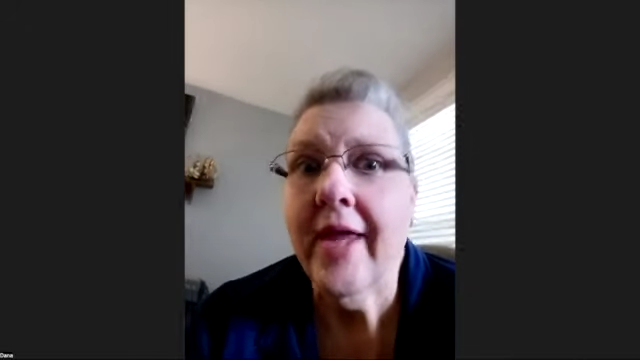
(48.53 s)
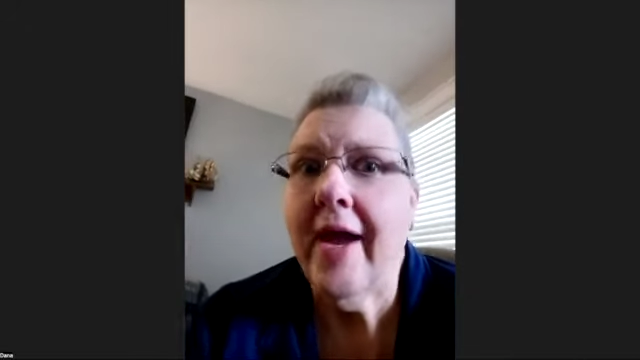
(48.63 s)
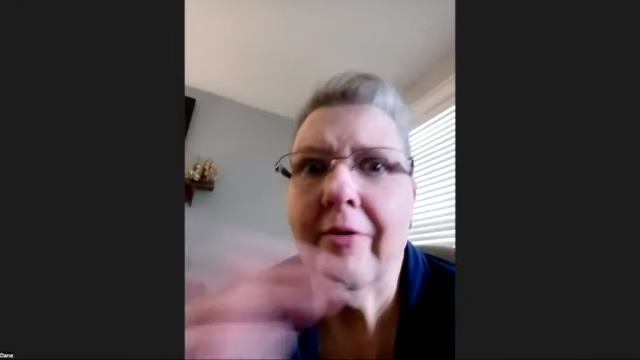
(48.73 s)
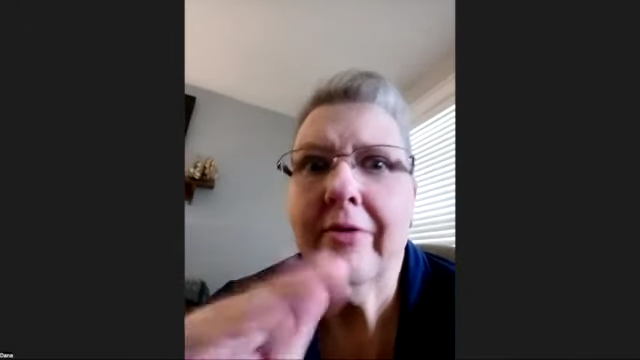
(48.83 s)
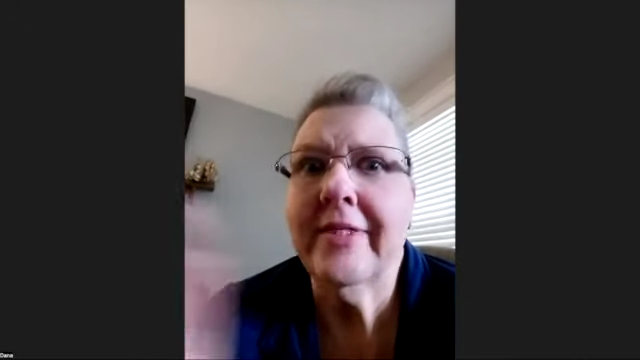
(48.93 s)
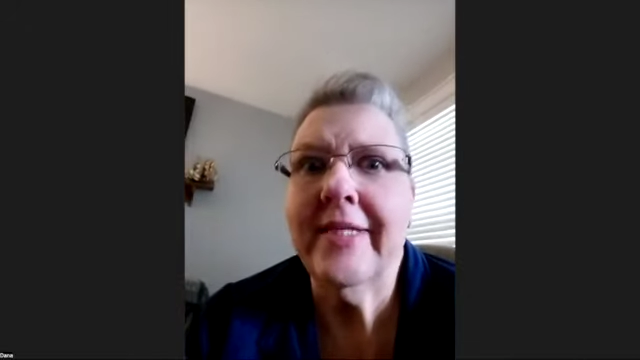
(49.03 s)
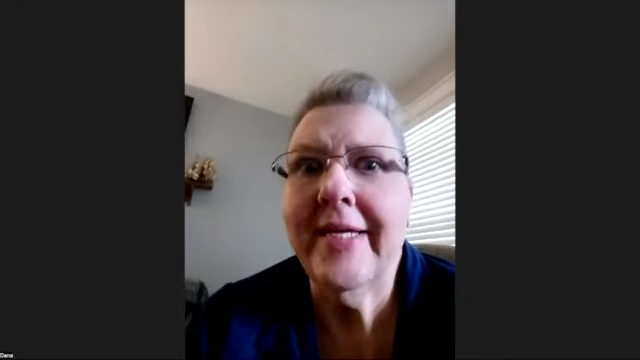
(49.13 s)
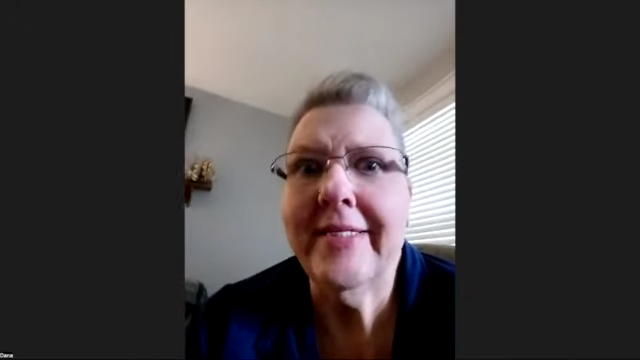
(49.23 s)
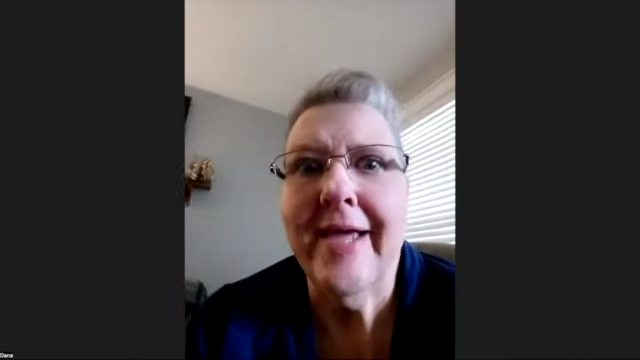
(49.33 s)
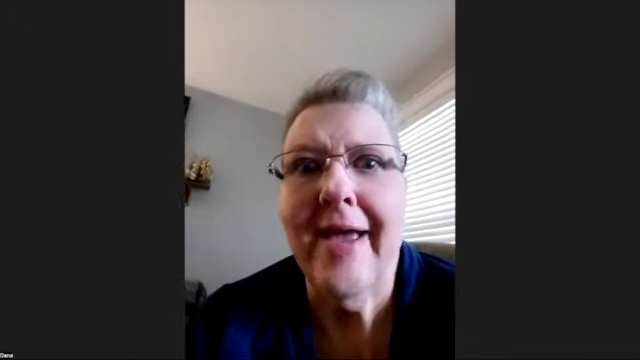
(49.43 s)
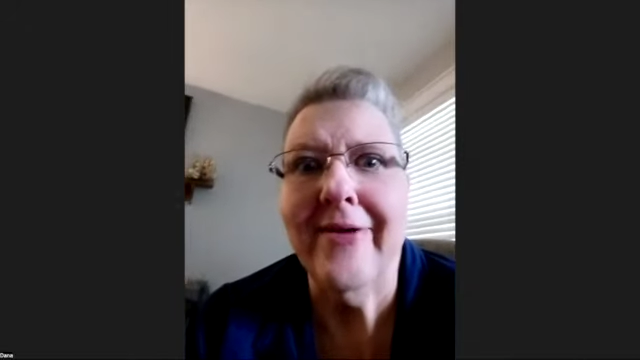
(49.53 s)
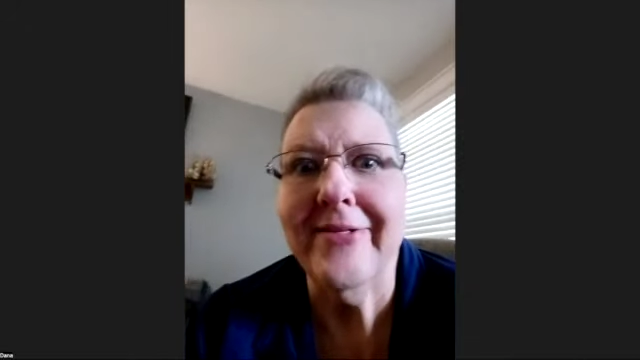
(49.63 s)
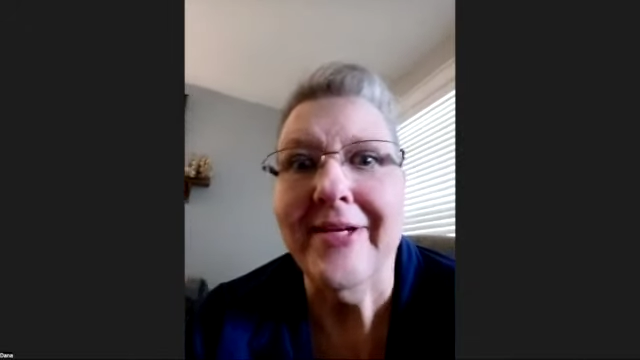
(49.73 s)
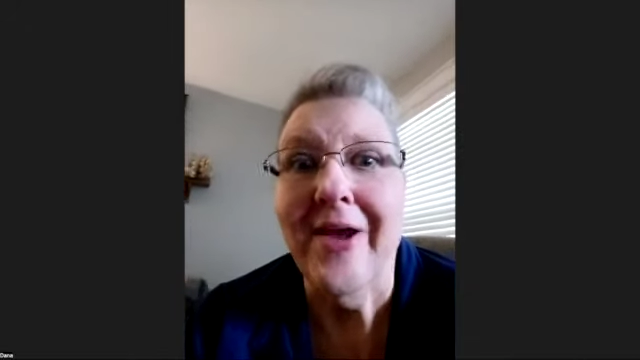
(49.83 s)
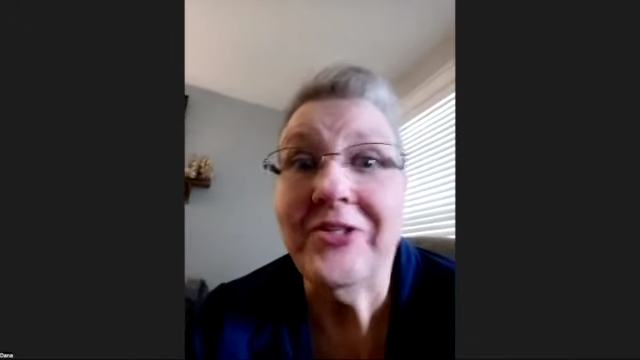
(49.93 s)
I wrote the date down,
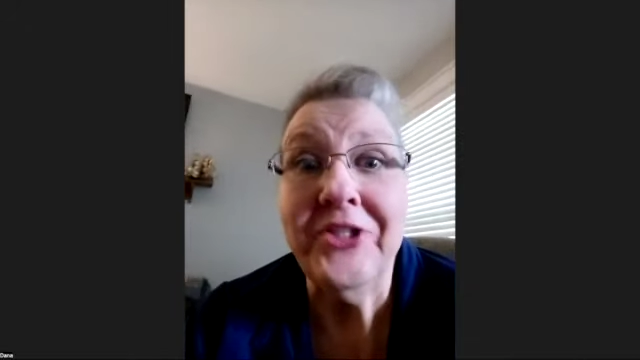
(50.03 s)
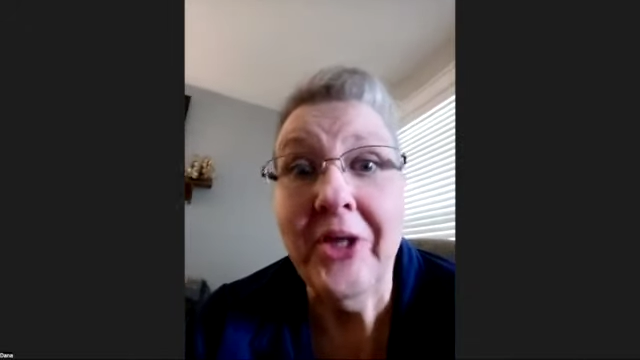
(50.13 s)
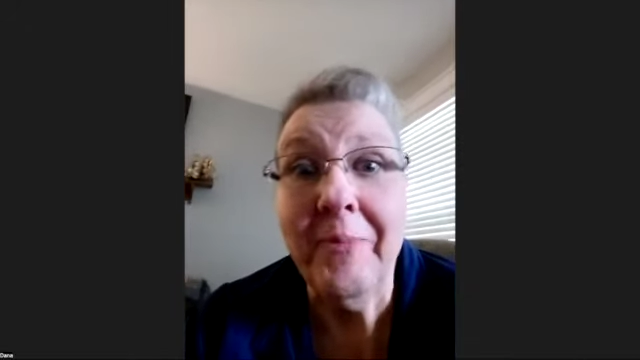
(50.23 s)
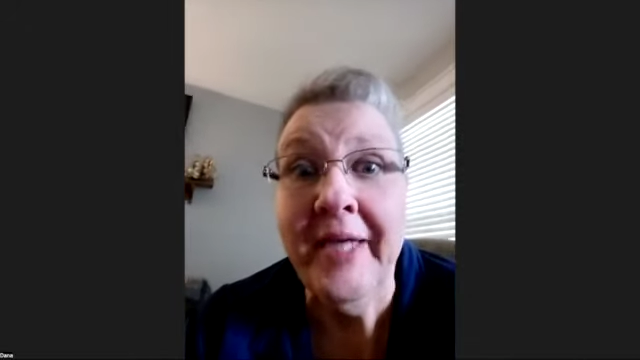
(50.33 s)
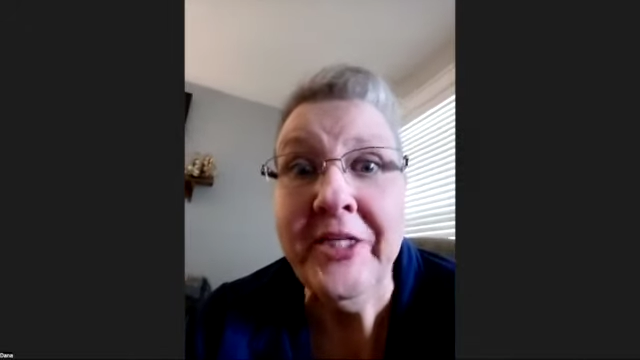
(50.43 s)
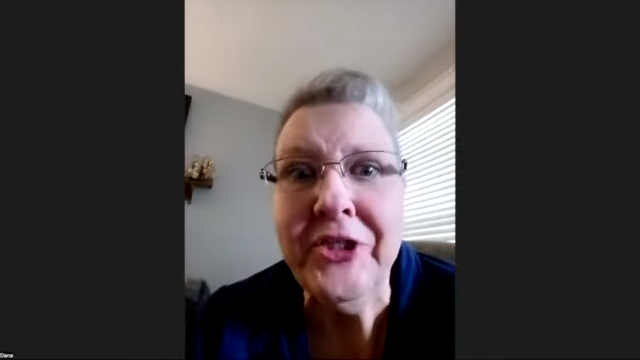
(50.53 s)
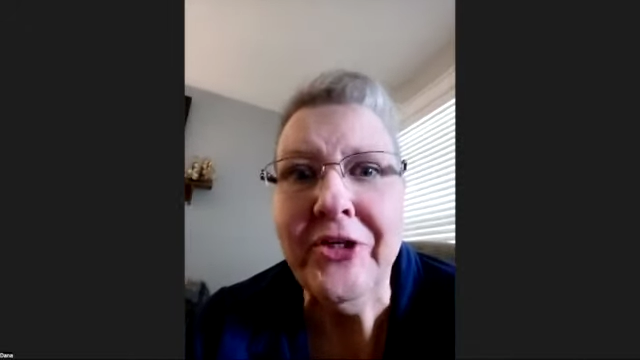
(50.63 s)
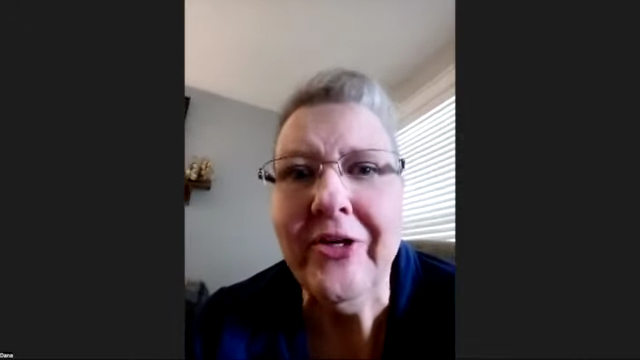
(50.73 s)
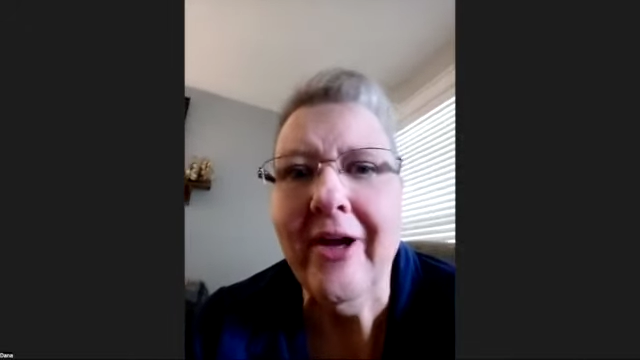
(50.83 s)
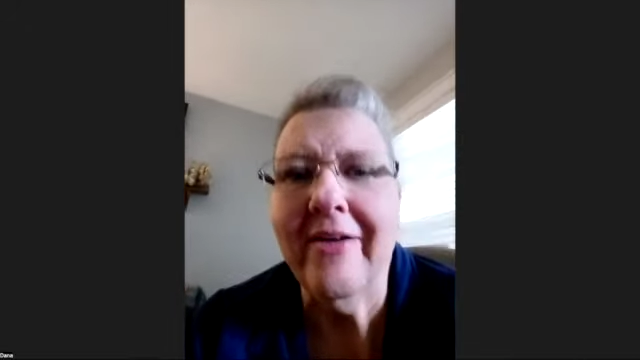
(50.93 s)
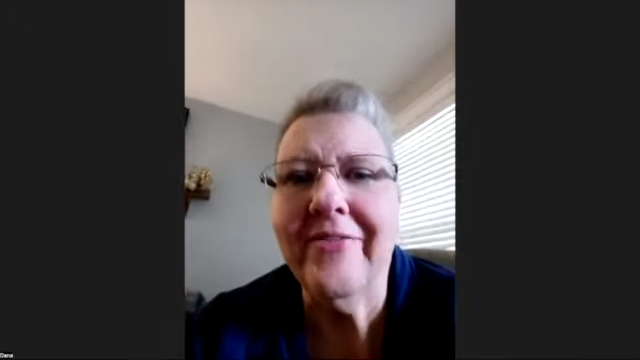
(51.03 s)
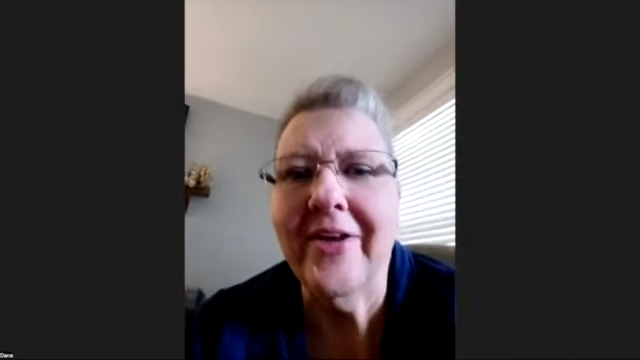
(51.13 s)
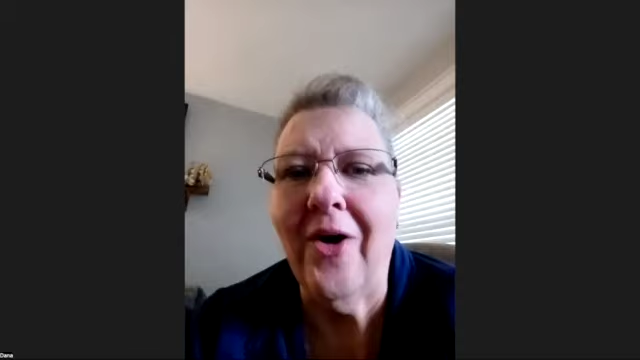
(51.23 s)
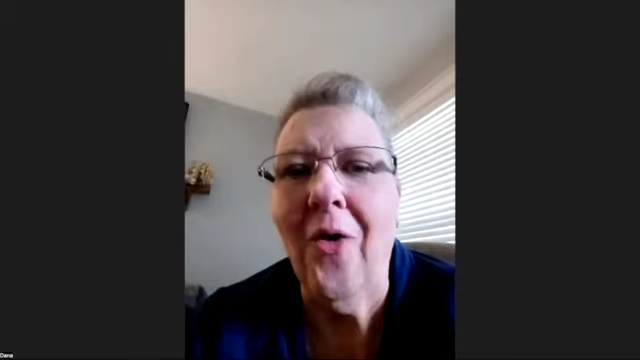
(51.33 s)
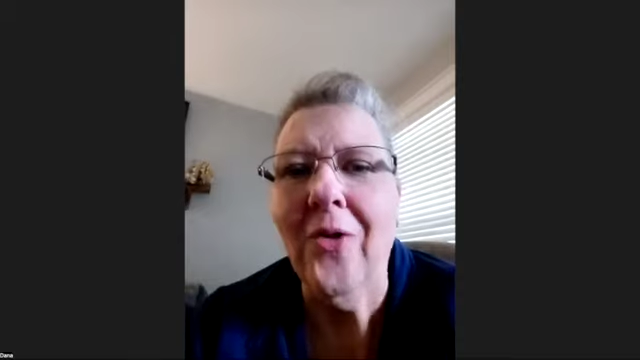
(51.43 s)
you know, took a picture of the
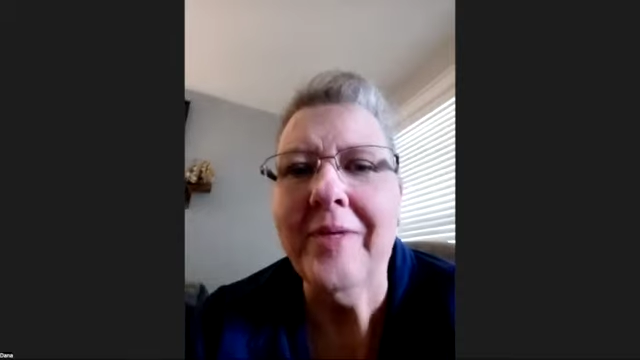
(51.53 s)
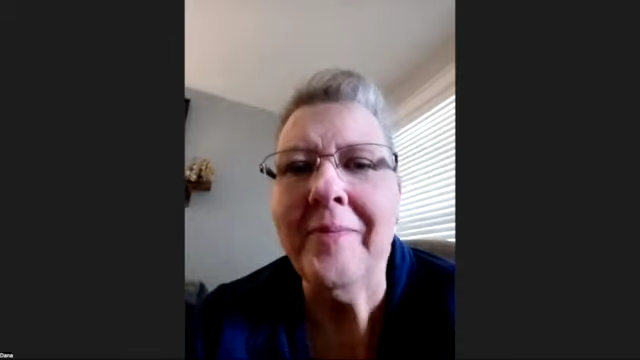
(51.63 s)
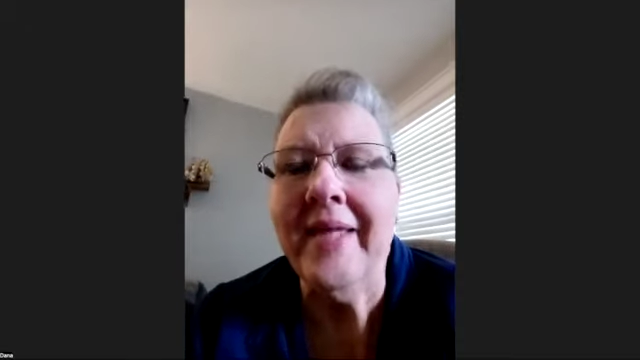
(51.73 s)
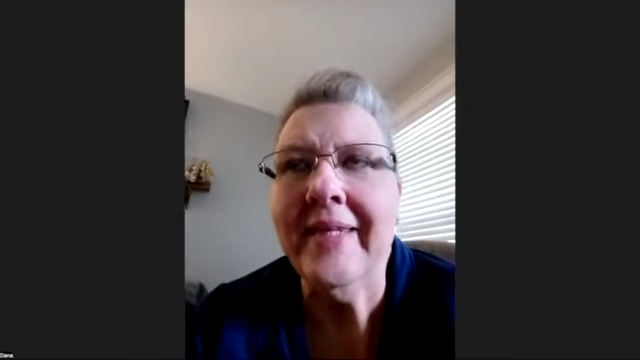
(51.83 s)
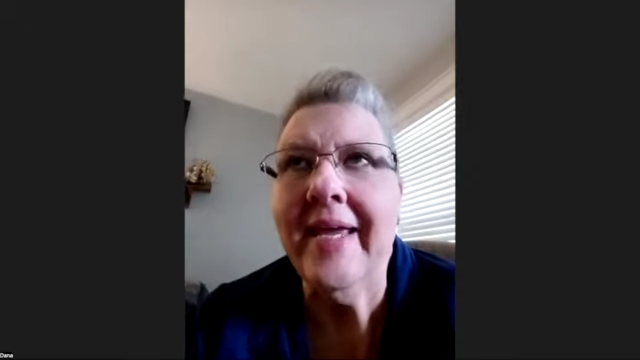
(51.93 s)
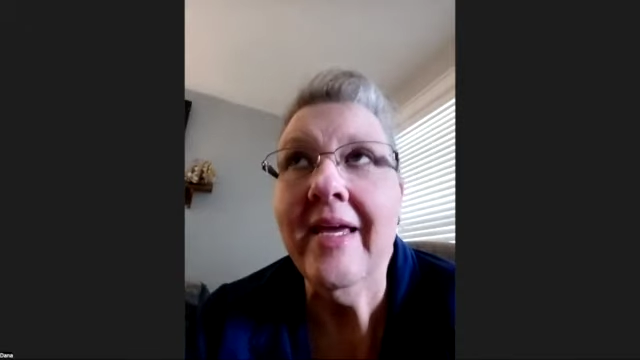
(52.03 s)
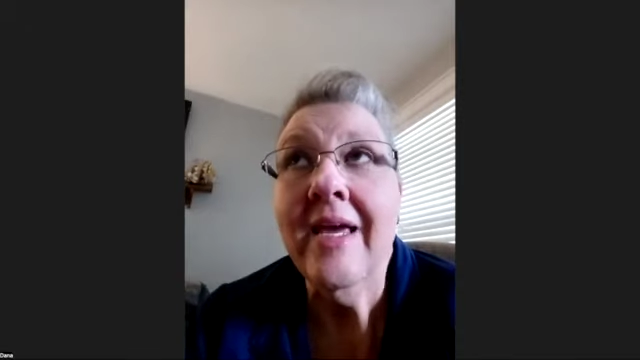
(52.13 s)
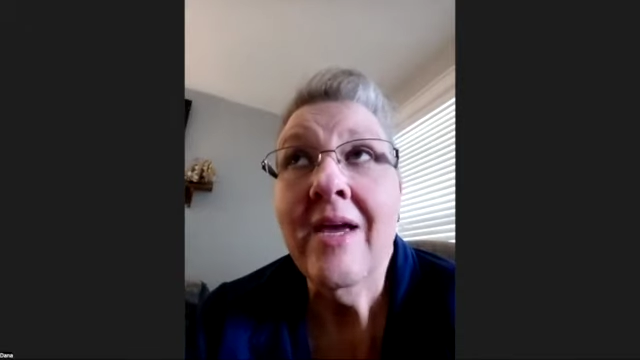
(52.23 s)
hole in my leg,